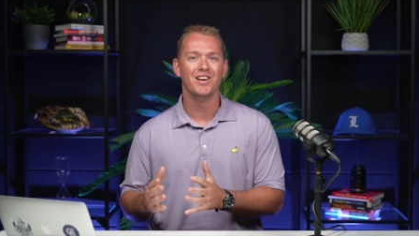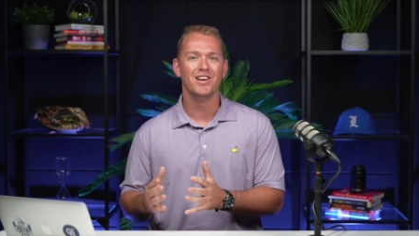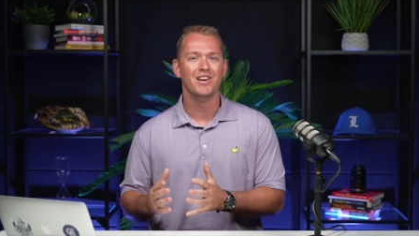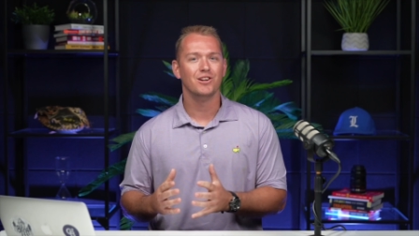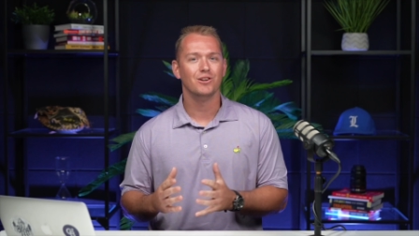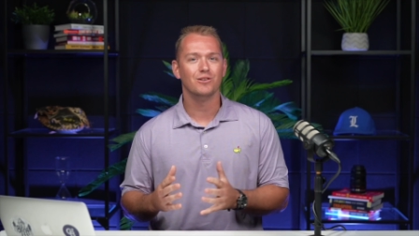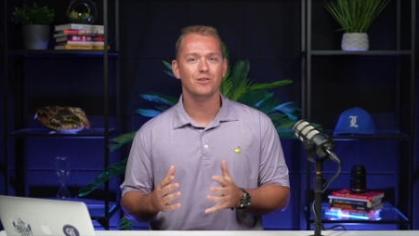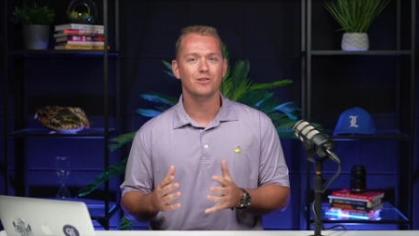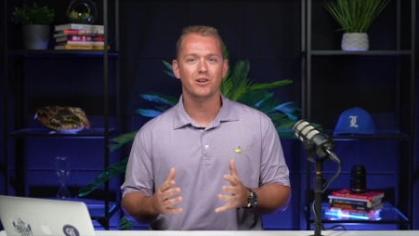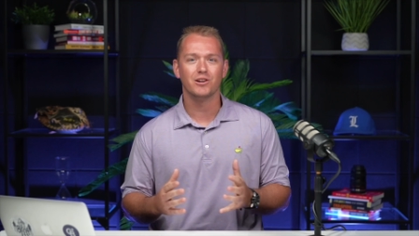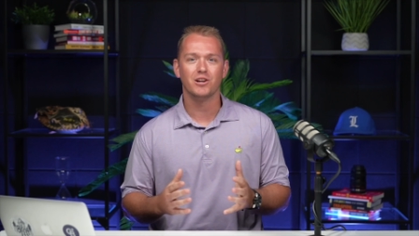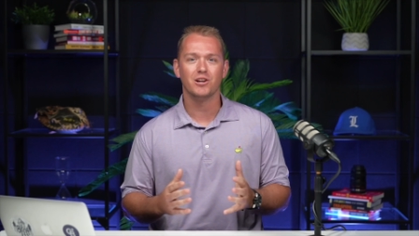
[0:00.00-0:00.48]

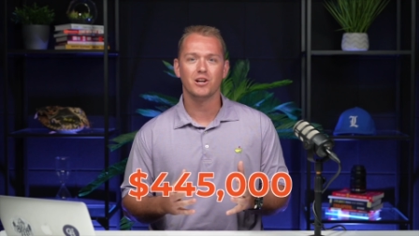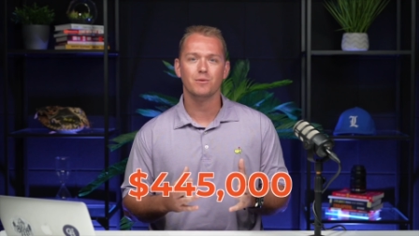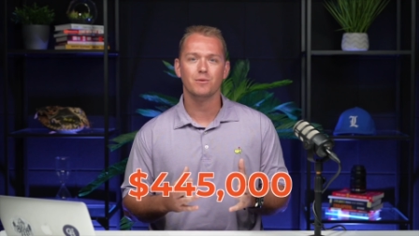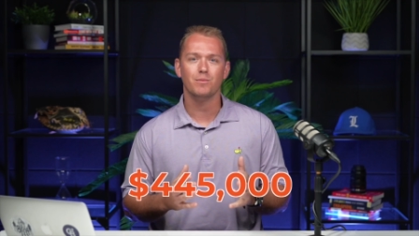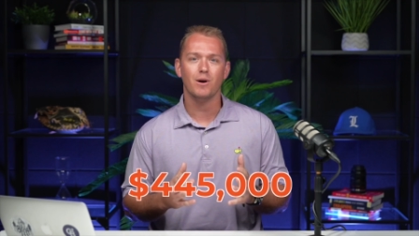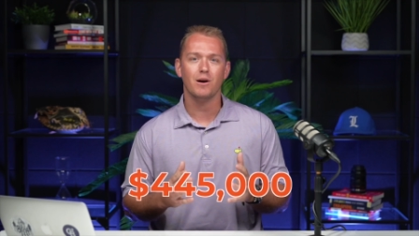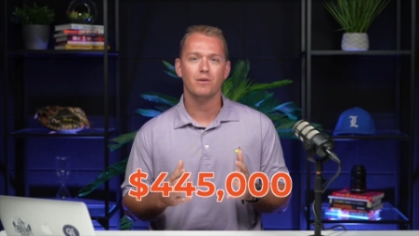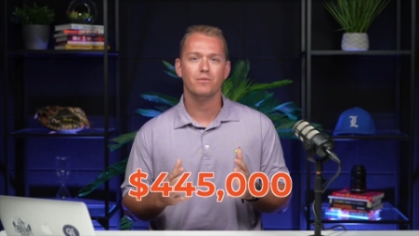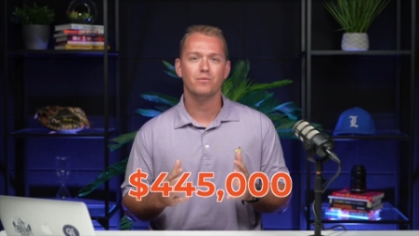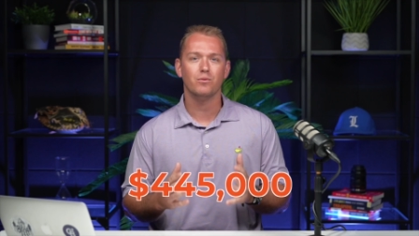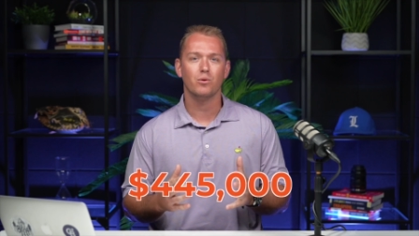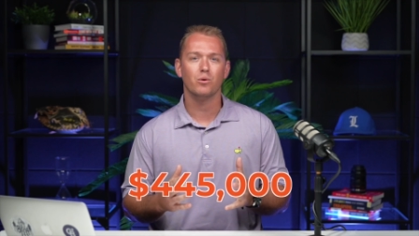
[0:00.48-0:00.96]
you're looking at
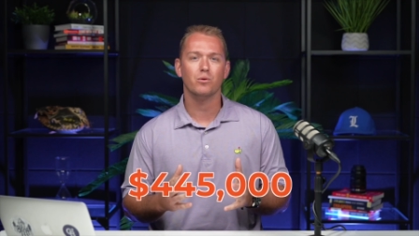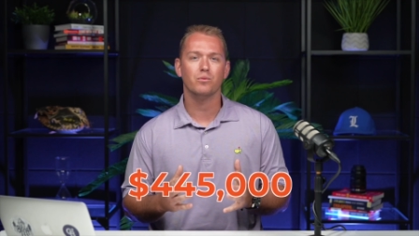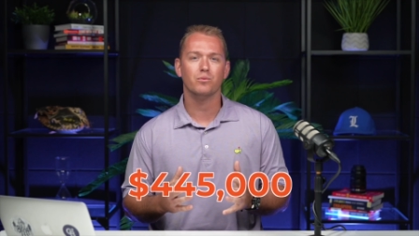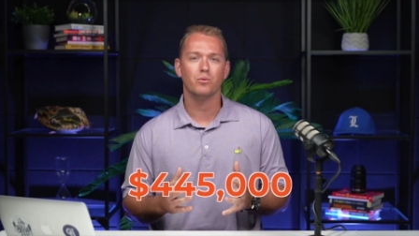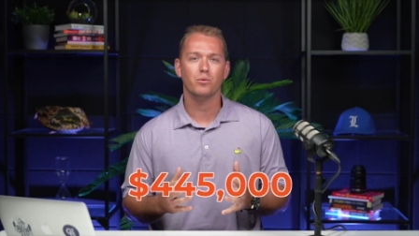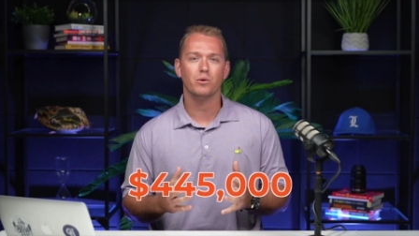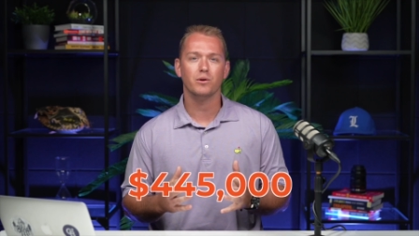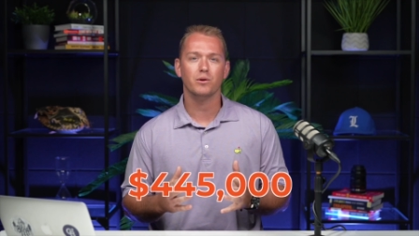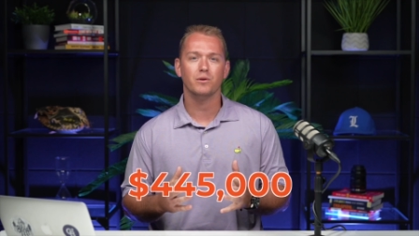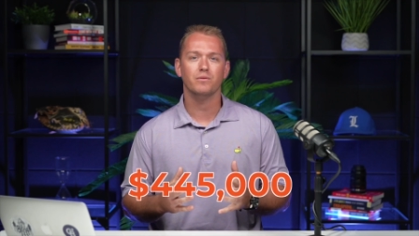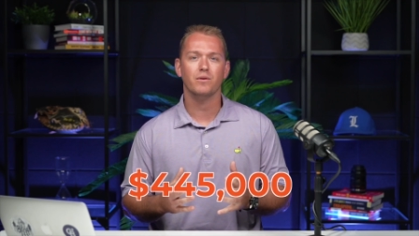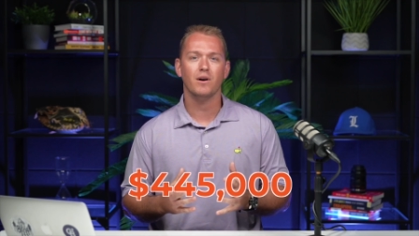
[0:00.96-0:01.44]
about
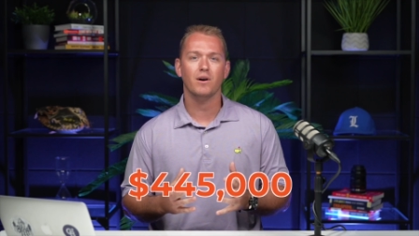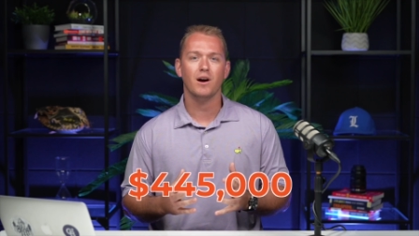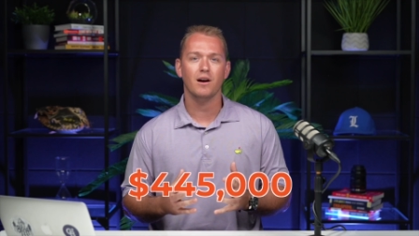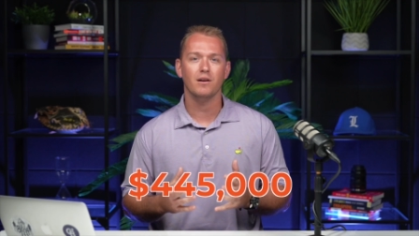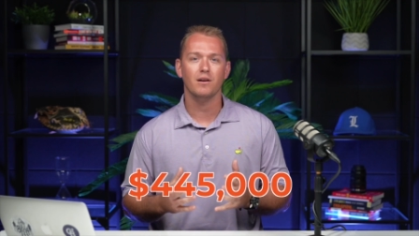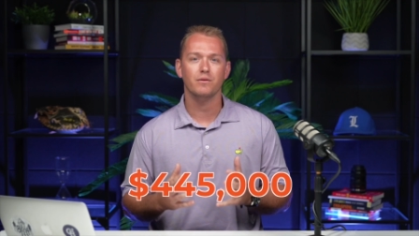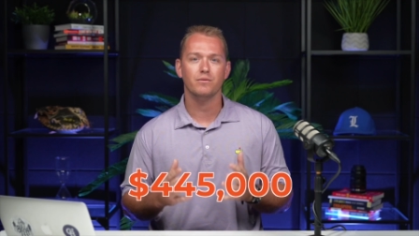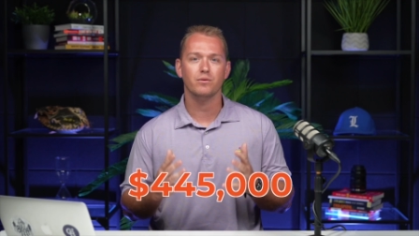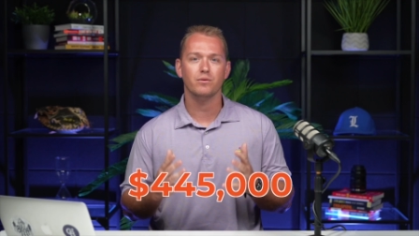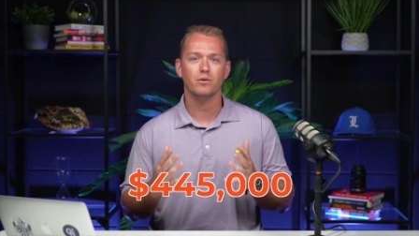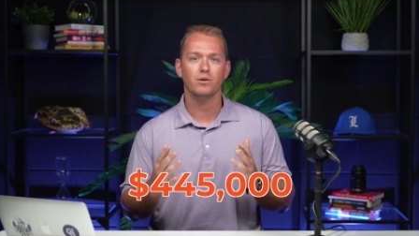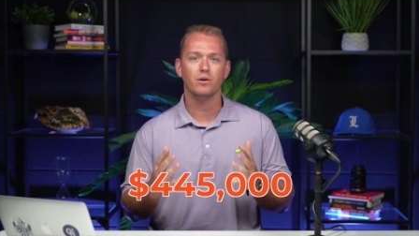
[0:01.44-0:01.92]

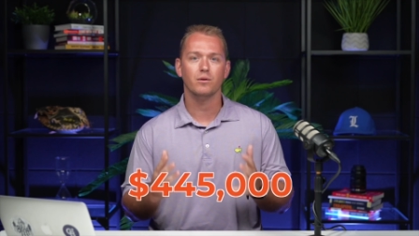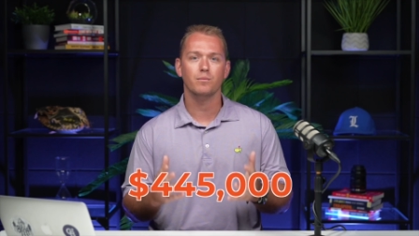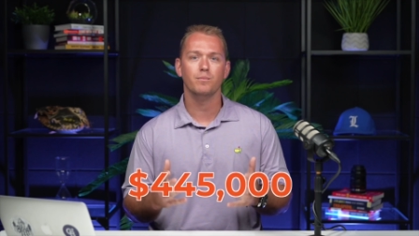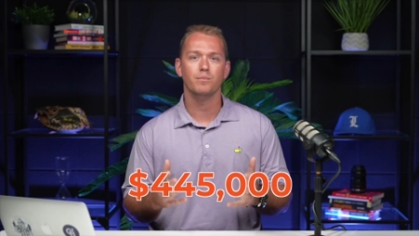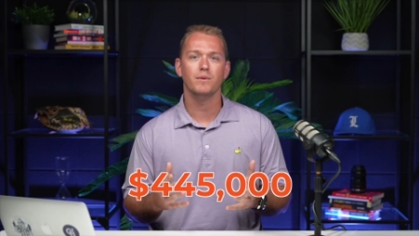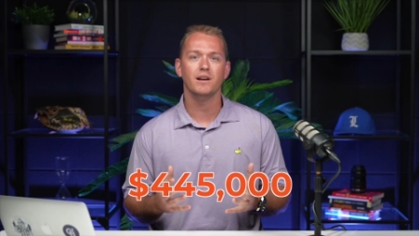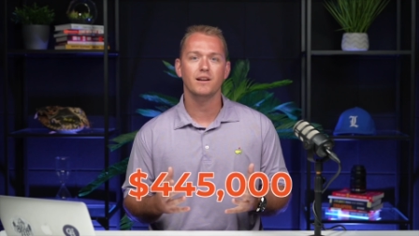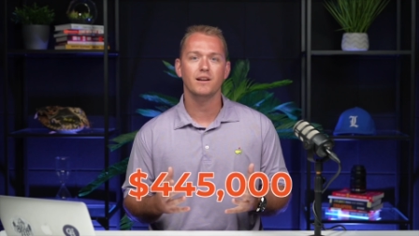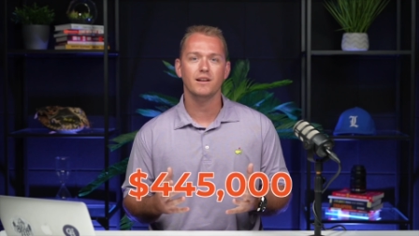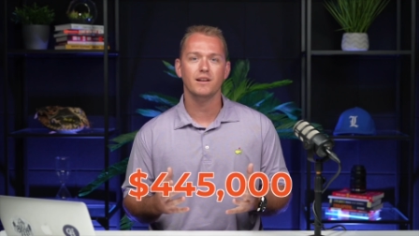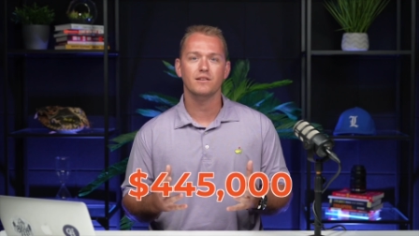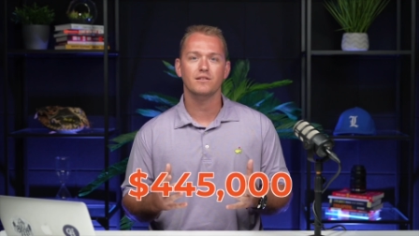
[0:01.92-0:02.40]
$445,000 for a
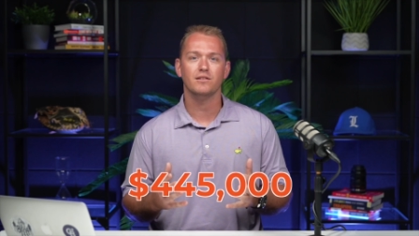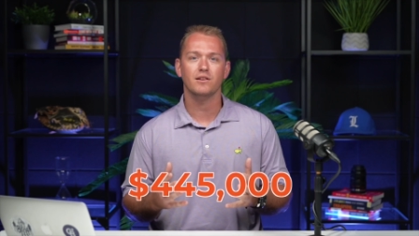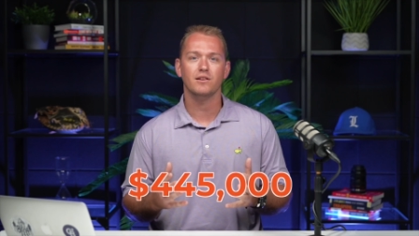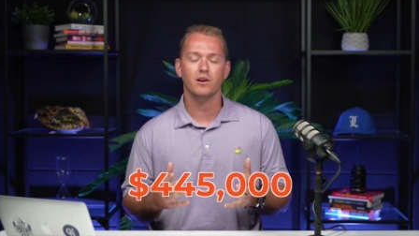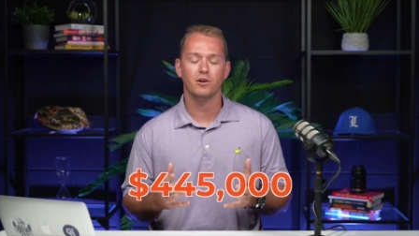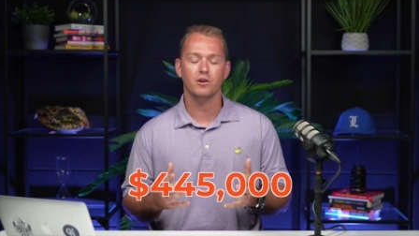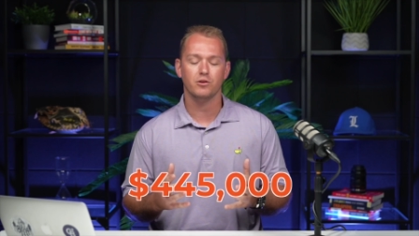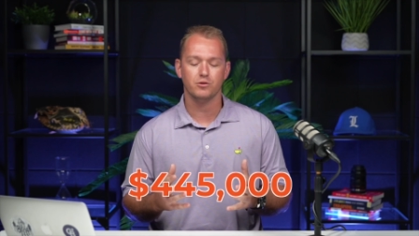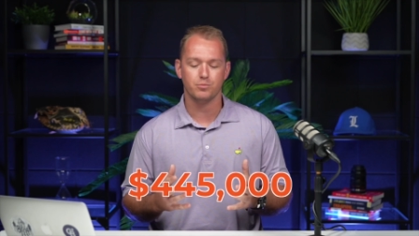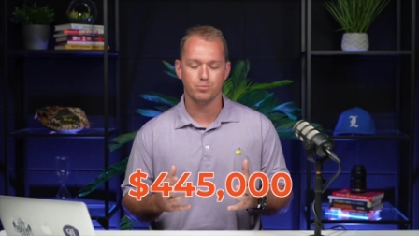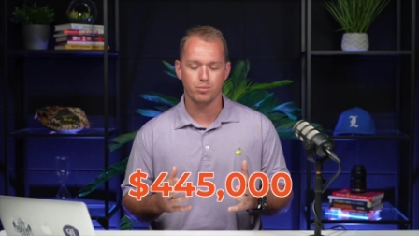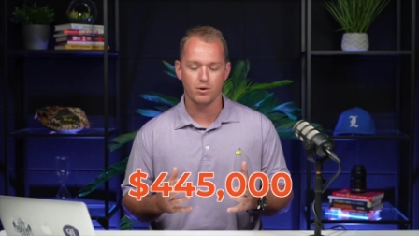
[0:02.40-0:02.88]
median
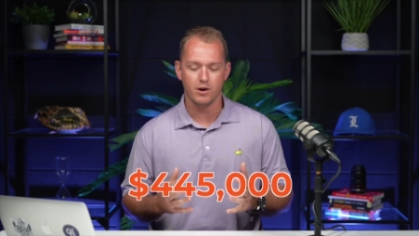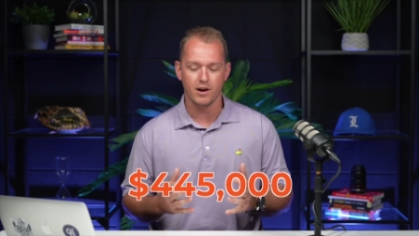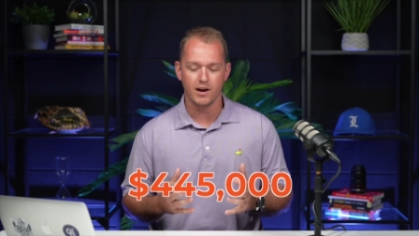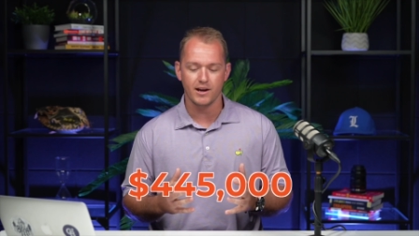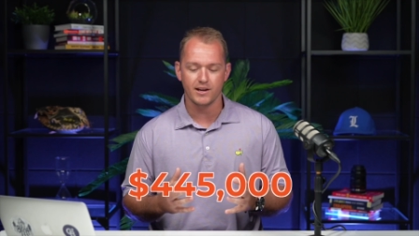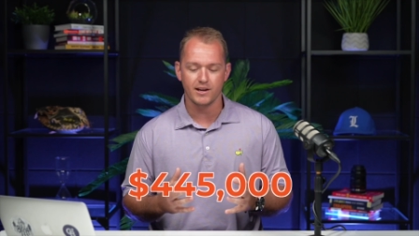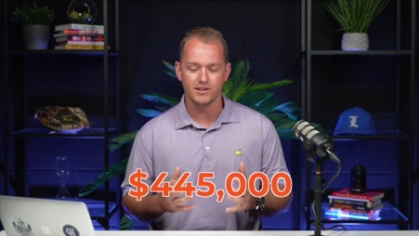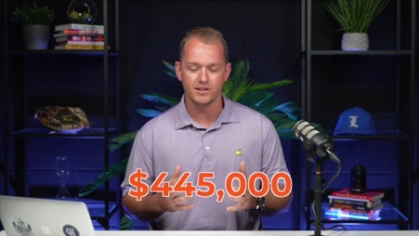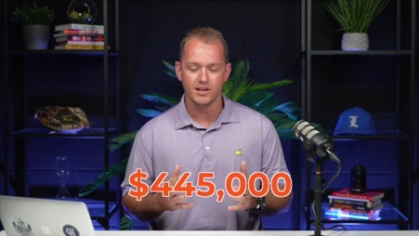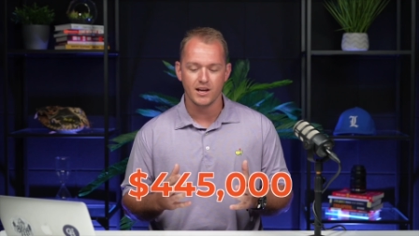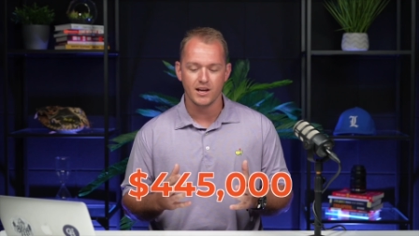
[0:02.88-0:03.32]
sales price.